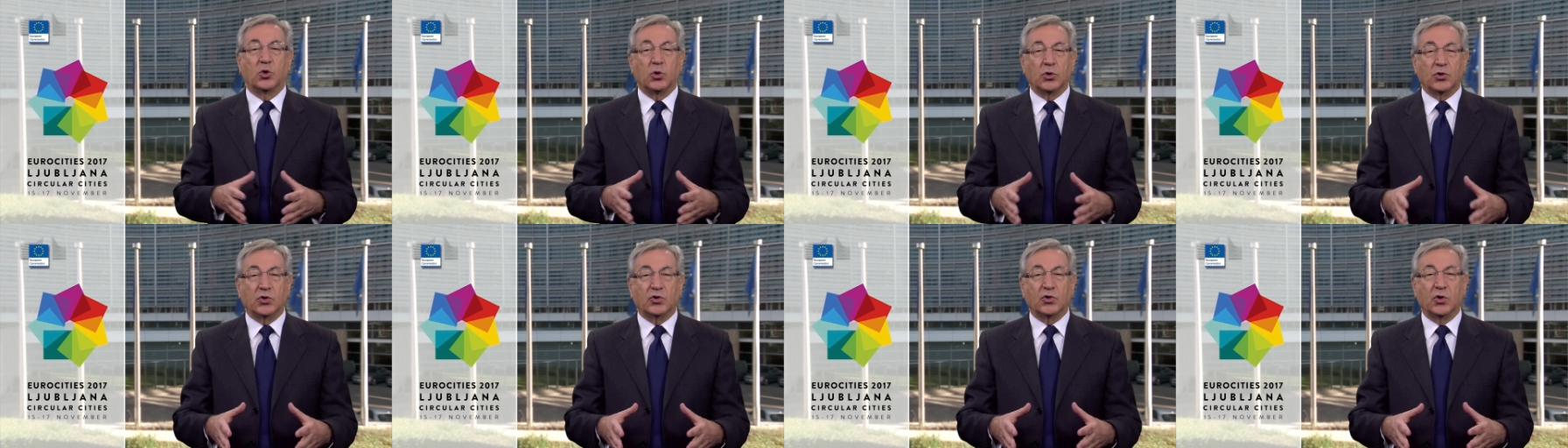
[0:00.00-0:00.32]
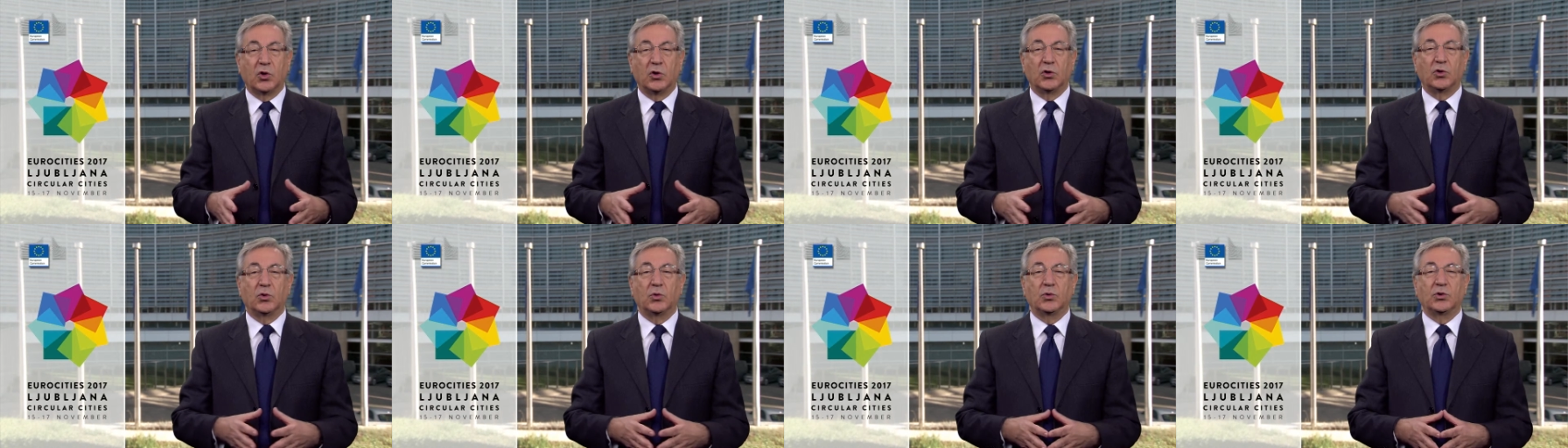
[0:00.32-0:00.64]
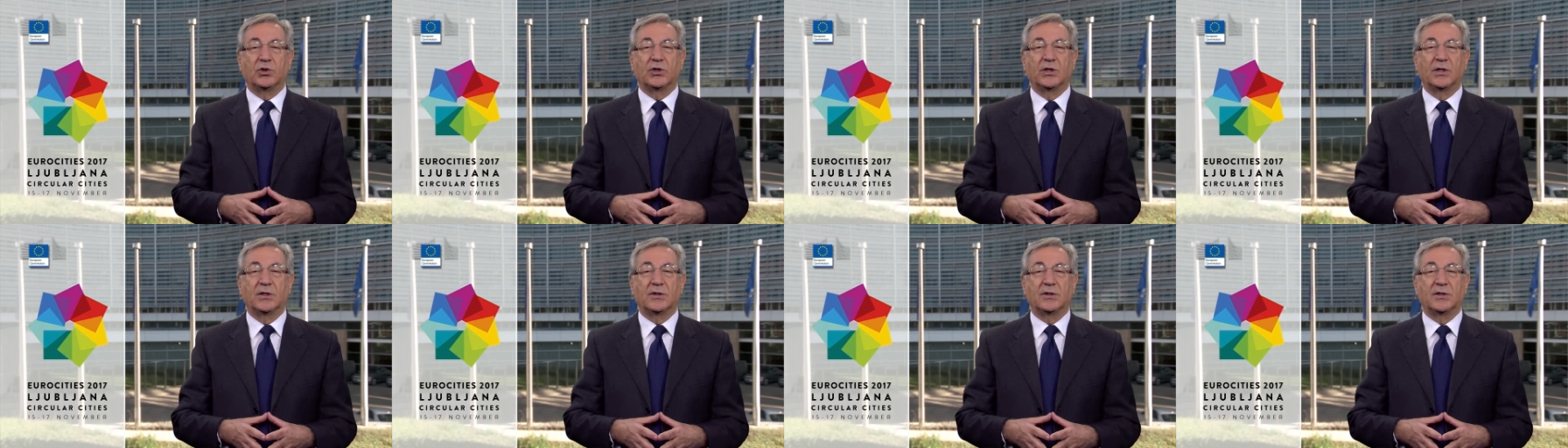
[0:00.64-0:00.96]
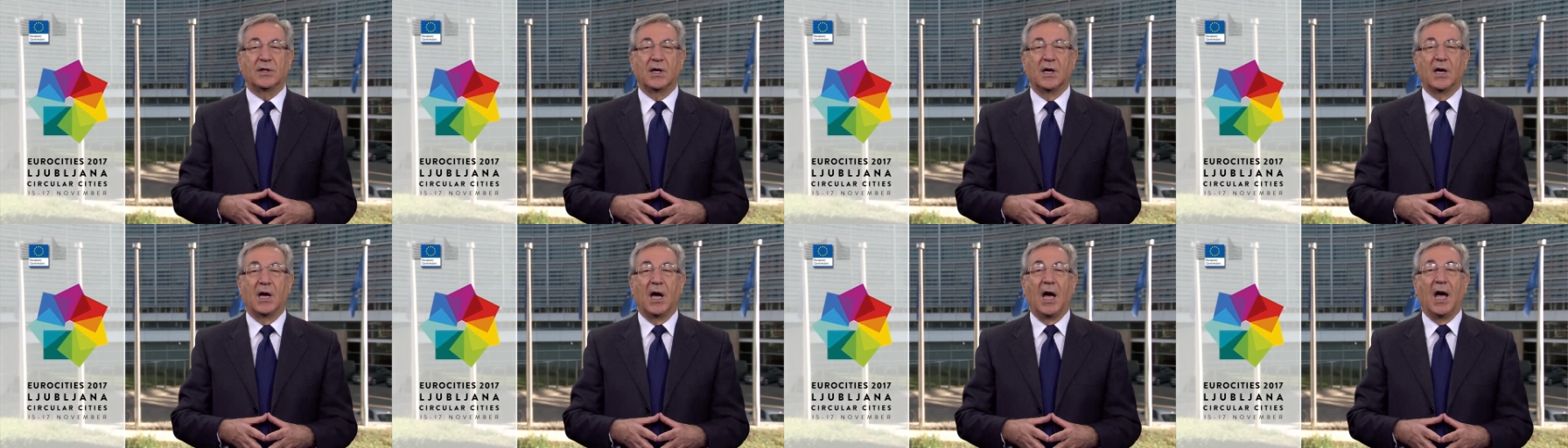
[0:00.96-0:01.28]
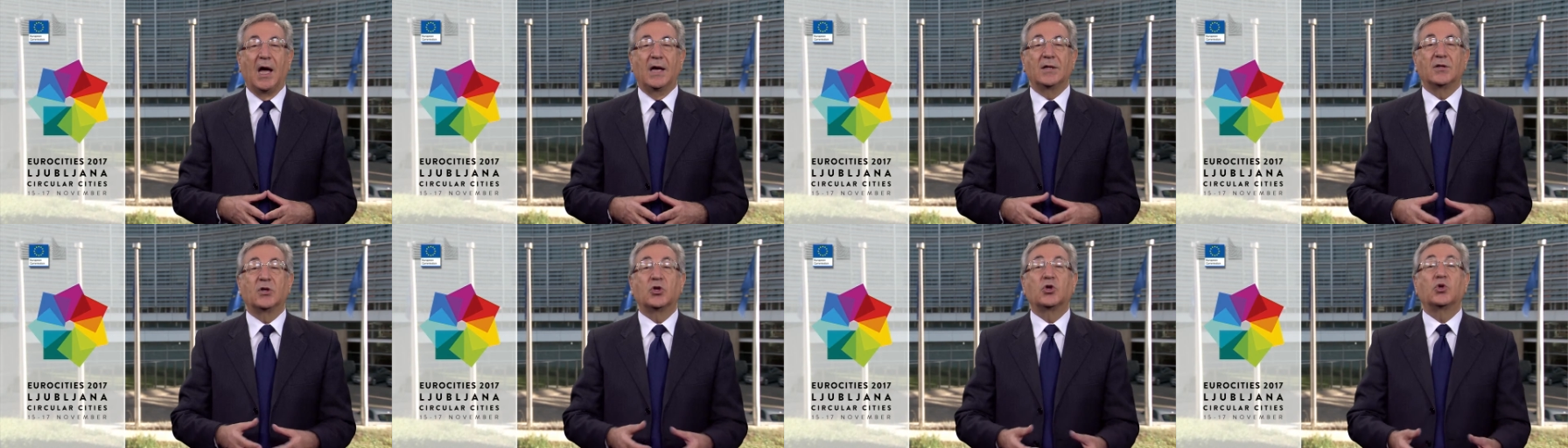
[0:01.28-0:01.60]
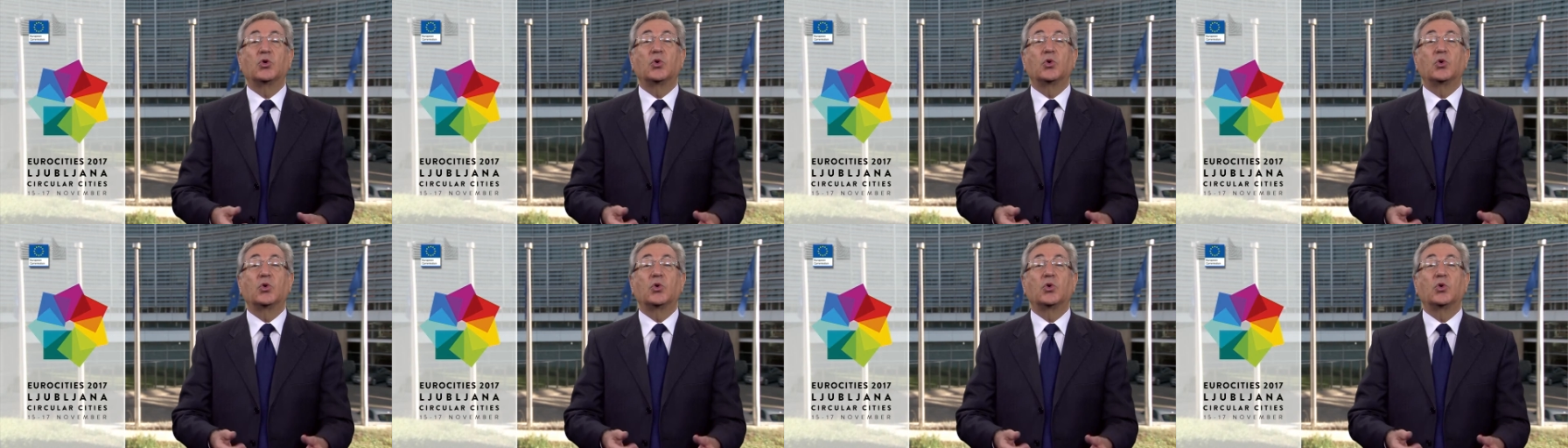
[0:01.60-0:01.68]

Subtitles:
good solutions and